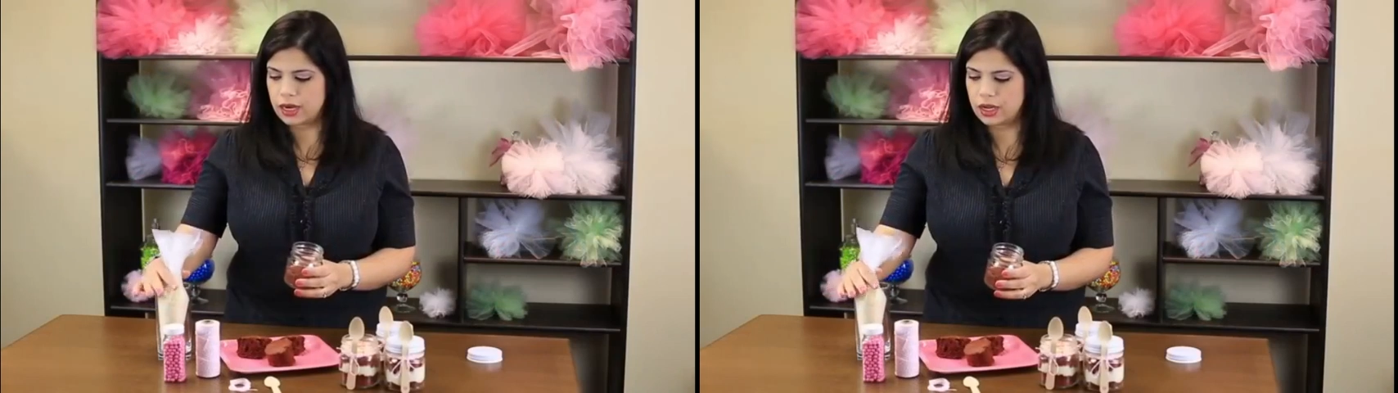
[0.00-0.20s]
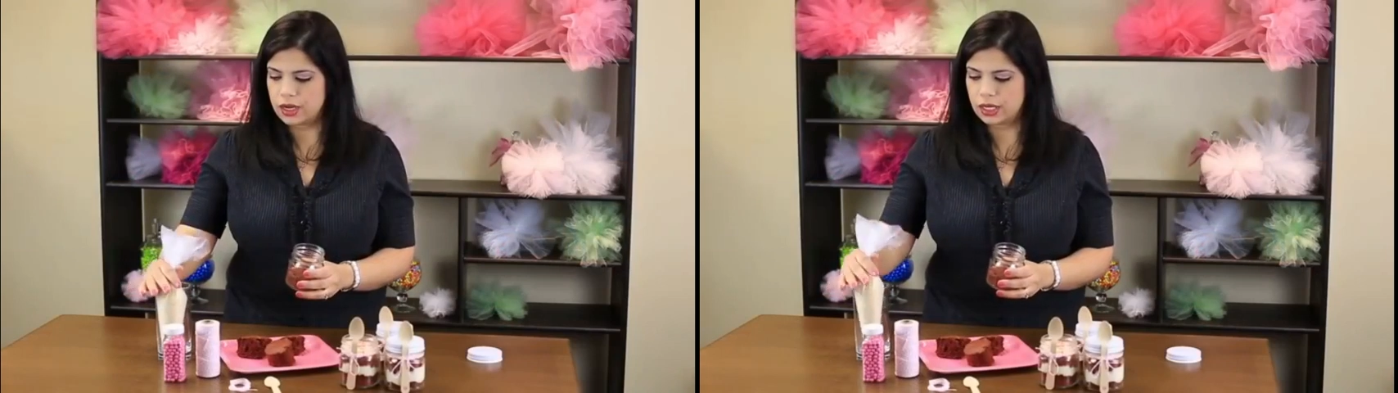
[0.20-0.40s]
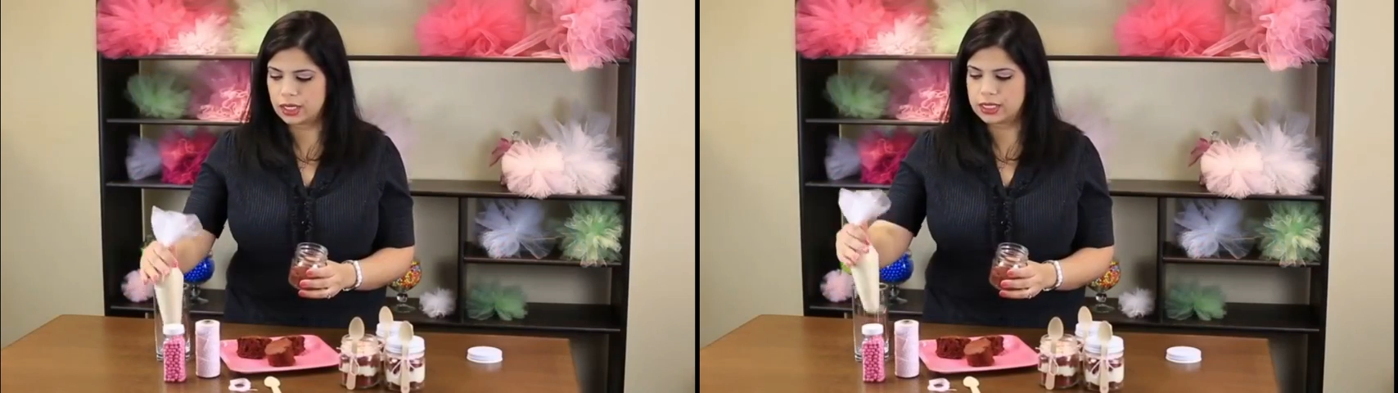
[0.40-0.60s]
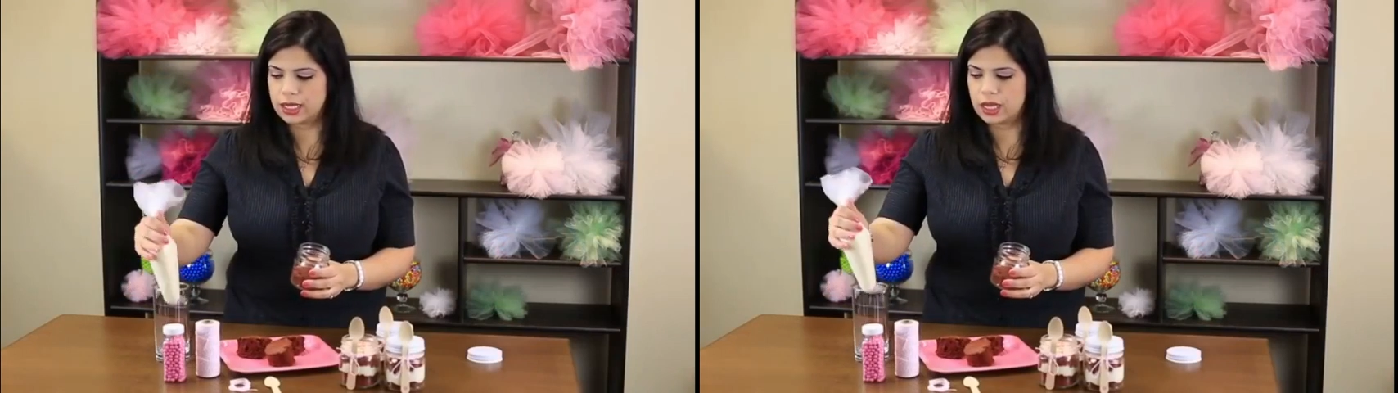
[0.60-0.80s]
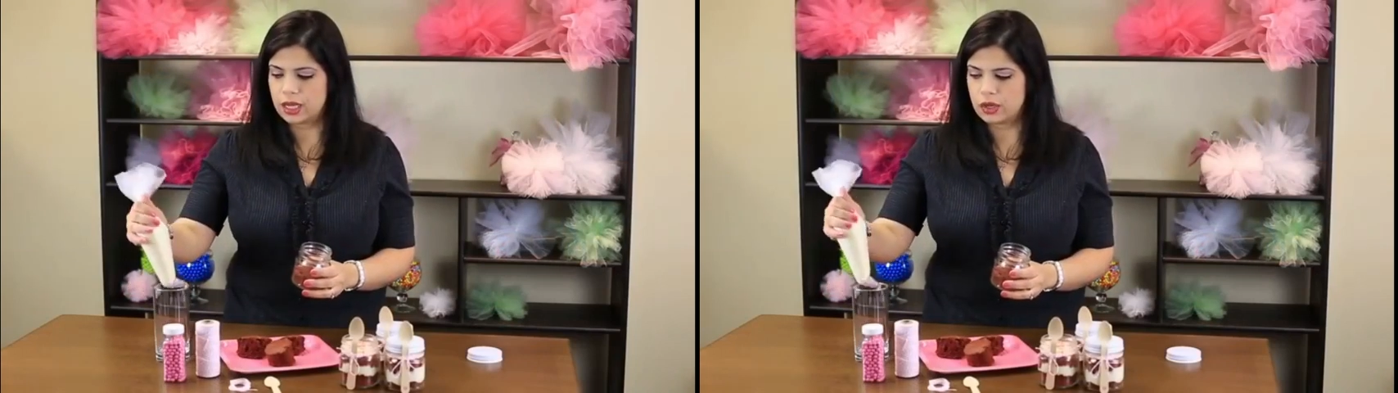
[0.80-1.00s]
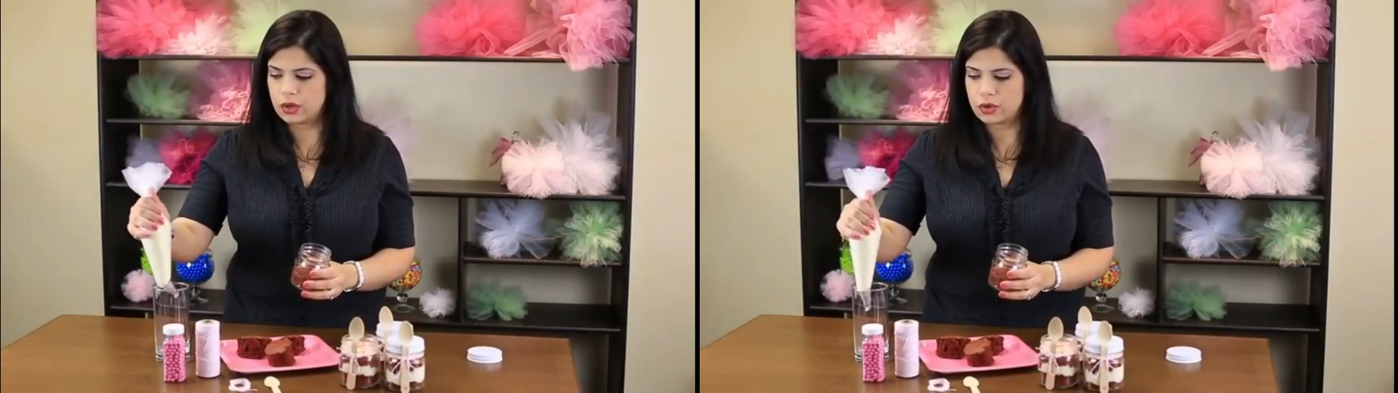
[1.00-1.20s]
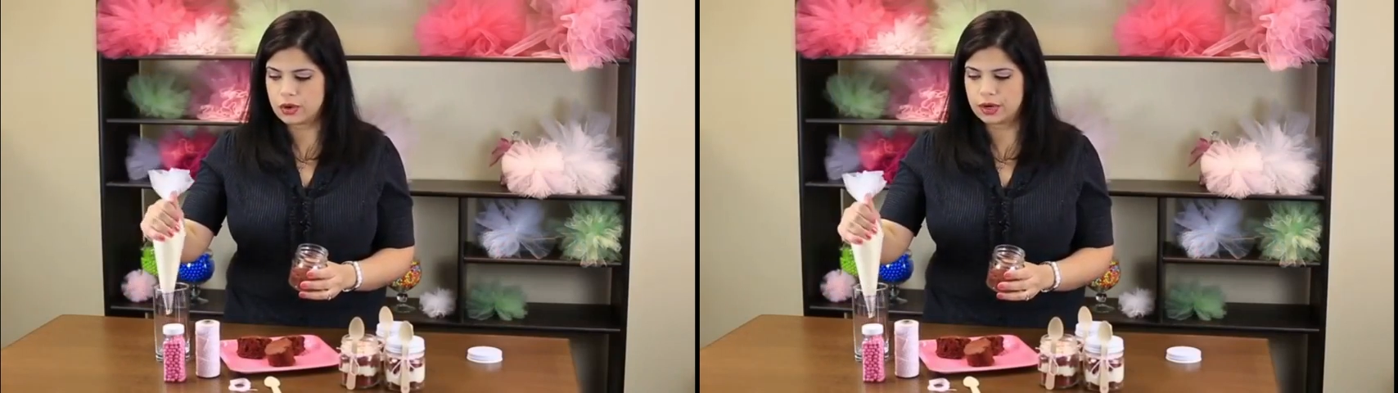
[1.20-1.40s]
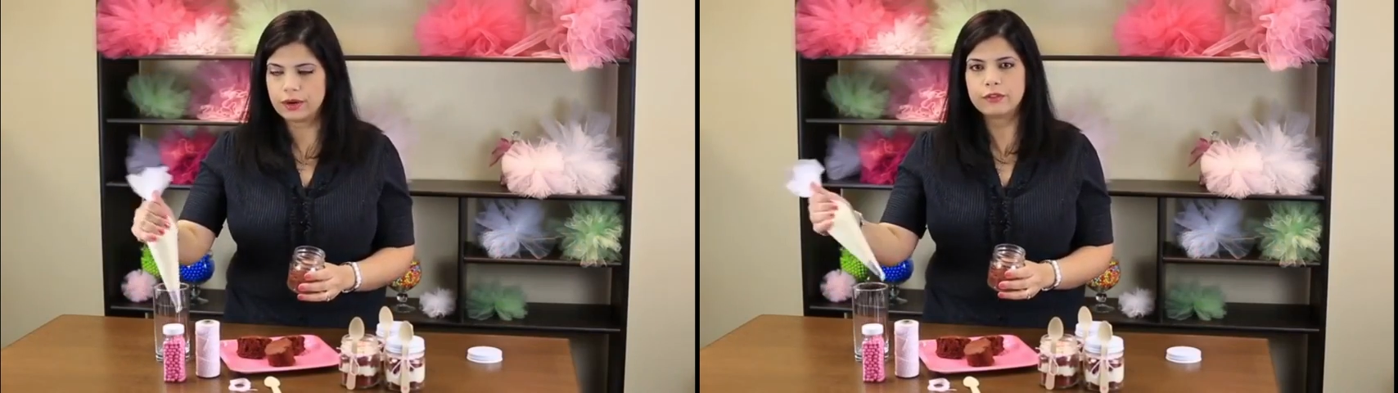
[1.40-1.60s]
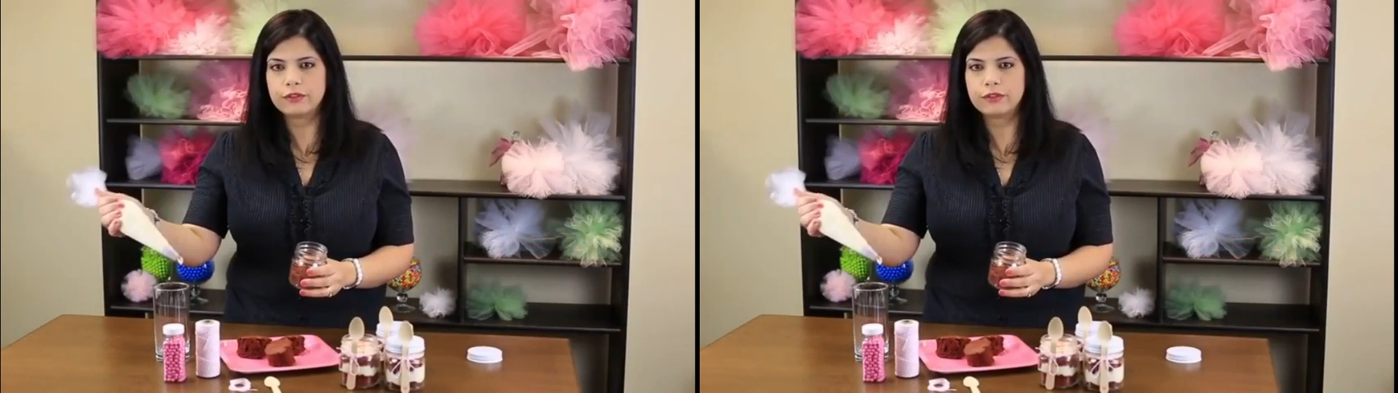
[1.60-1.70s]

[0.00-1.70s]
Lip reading: Then you're going to take your